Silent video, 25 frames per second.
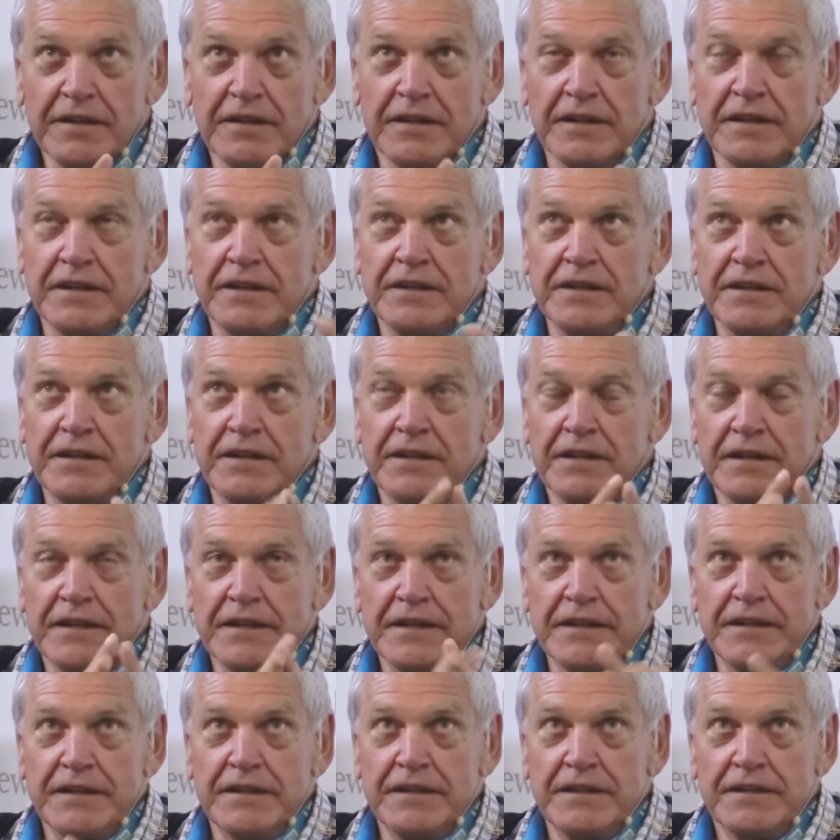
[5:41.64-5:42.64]
Then
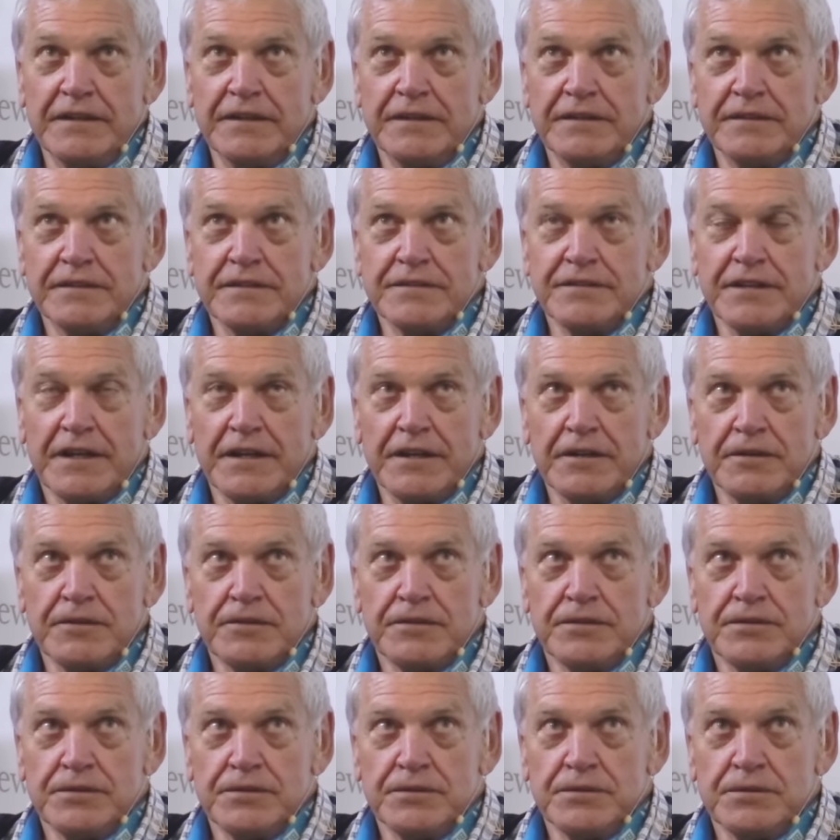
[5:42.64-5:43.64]
I
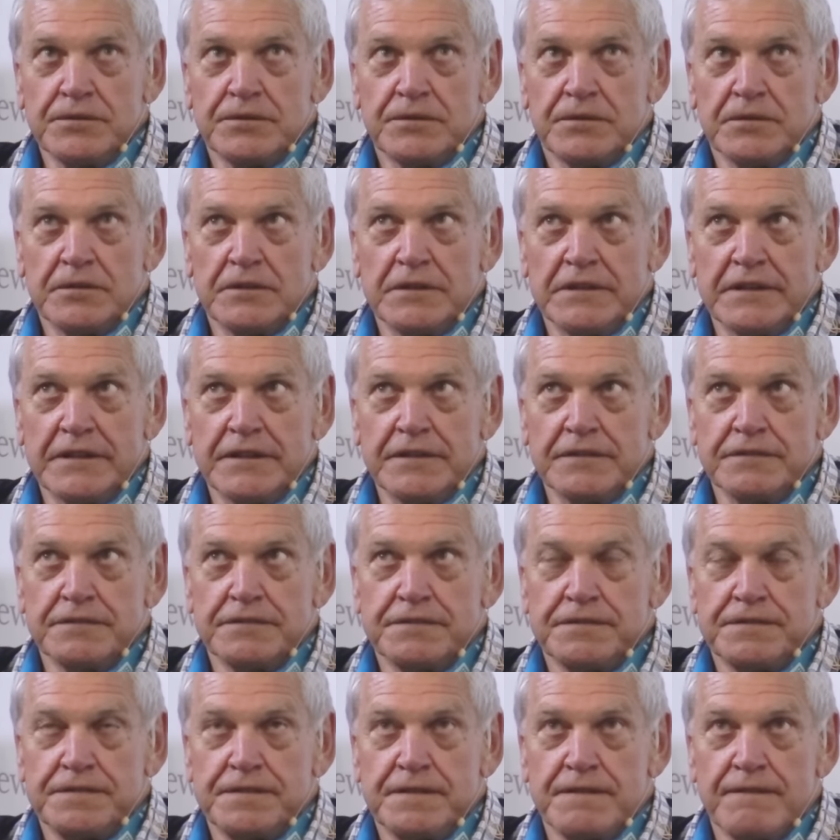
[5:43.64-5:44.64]
decided to to
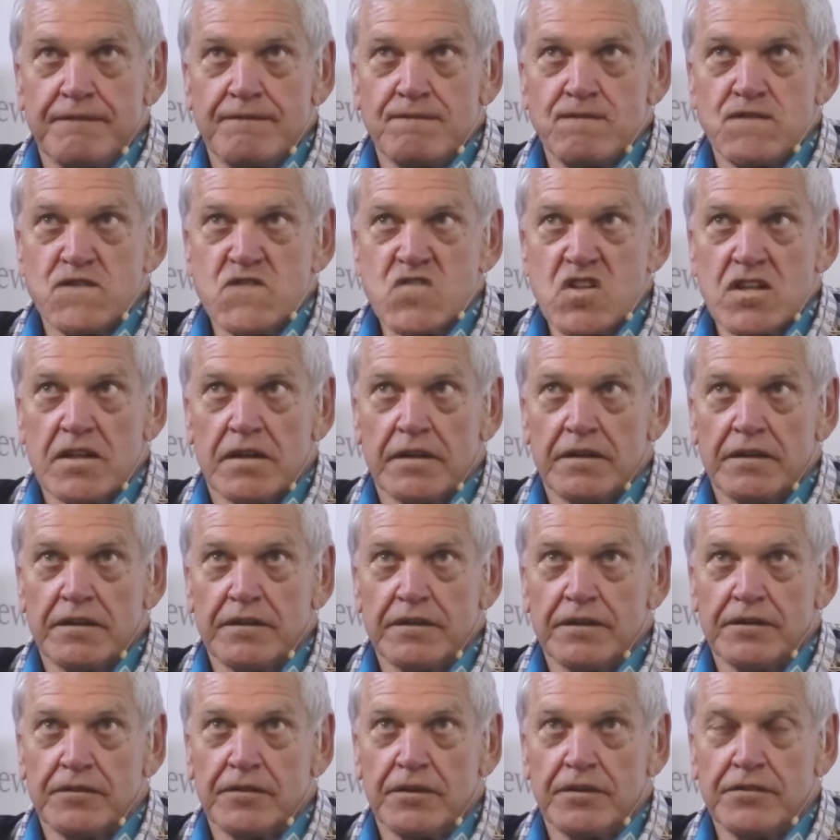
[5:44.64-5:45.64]
leave
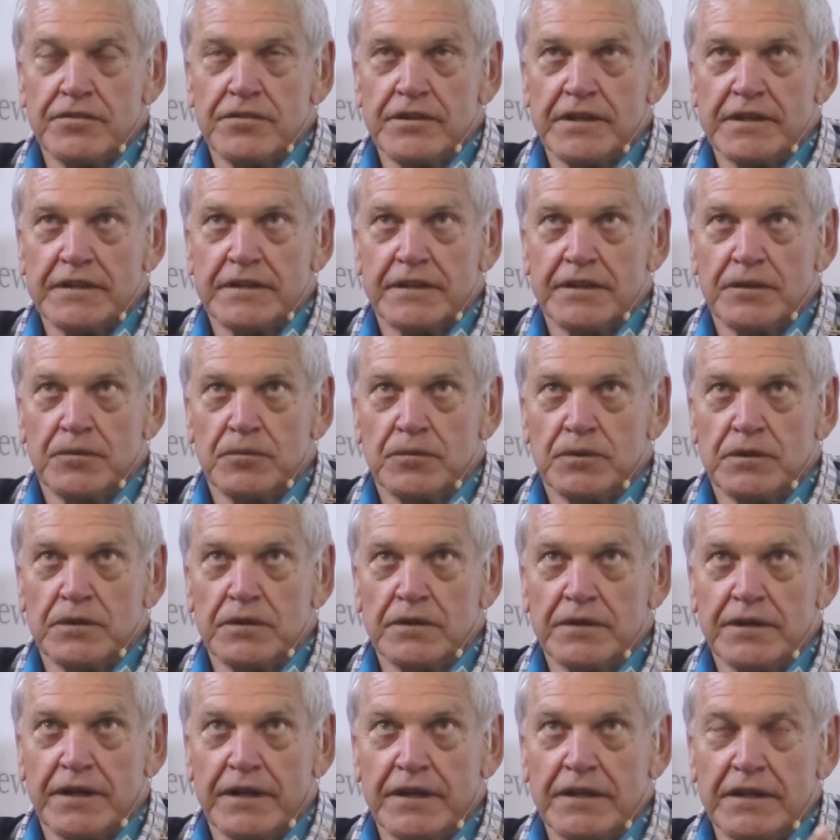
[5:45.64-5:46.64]
the contracting world.